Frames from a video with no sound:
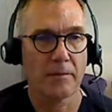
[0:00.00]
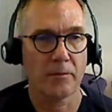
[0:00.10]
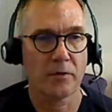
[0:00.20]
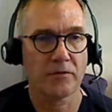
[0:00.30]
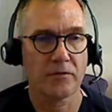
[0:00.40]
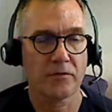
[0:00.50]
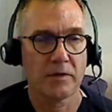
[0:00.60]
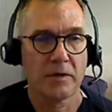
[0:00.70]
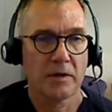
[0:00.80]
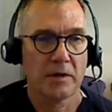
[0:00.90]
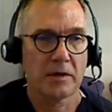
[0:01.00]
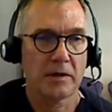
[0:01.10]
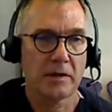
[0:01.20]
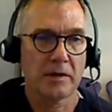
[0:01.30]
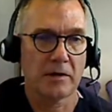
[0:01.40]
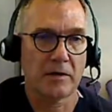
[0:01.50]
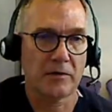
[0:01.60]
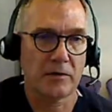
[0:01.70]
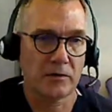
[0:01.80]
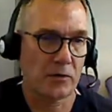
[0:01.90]
with
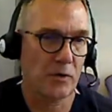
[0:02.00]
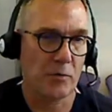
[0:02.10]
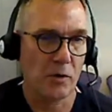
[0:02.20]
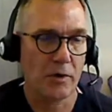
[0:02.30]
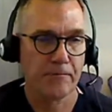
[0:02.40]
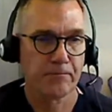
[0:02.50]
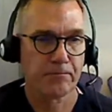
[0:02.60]
the, the Green Book.